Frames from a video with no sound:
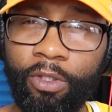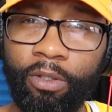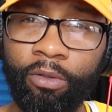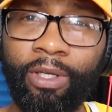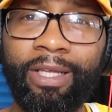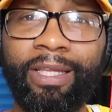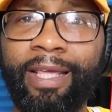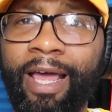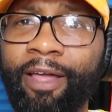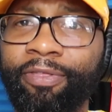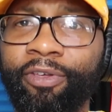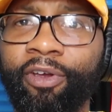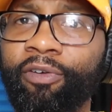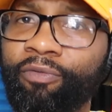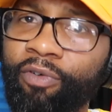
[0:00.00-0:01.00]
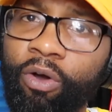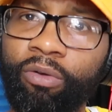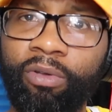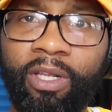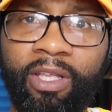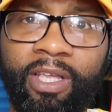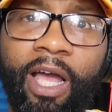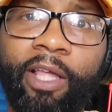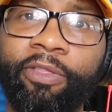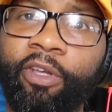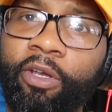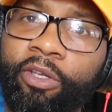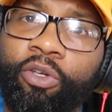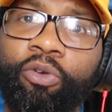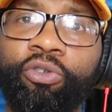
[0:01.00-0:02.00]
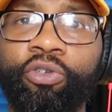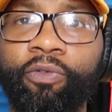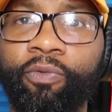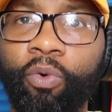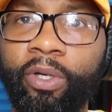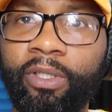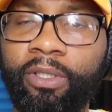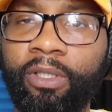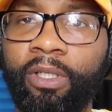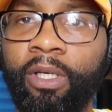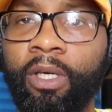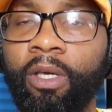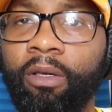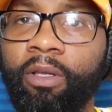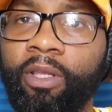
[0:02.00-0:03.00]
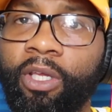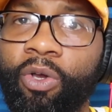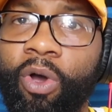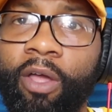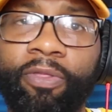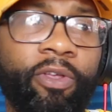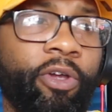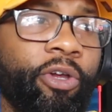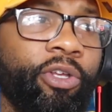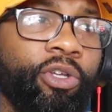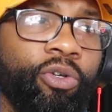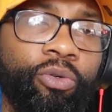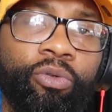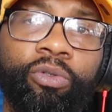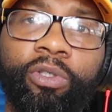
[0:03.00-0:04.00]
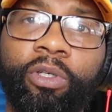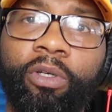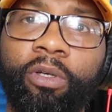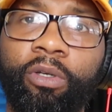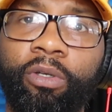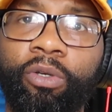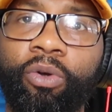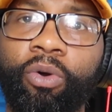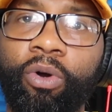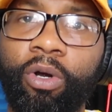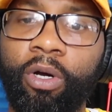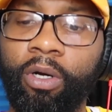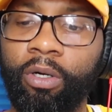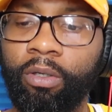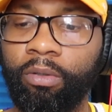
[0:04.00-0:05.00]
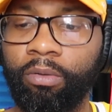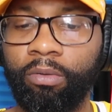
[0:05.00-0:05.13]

You need to get out there and vote. You need to get out there and use your voice. You need to go out there and use your